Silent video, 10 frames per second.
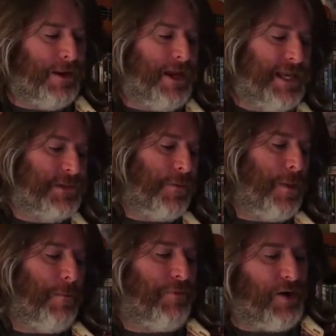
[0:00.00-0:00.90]
It's from the
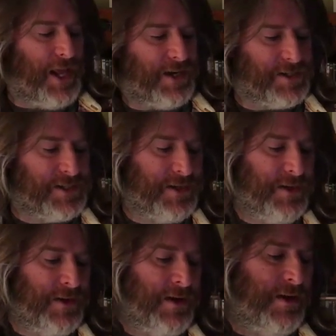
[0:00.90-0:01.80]
brilliant
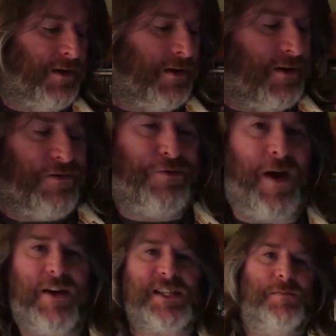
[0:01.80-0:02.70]

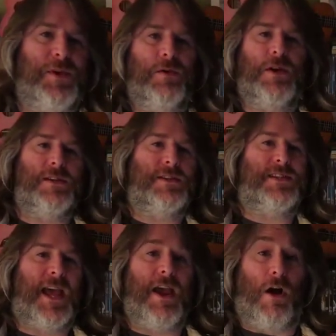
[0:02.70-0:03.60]
Ferris Bueller's
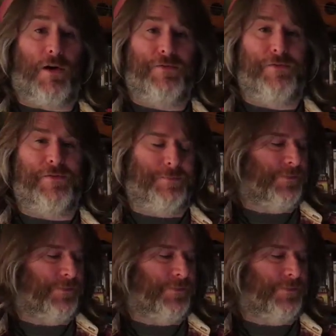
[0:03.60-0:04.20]
Day Off.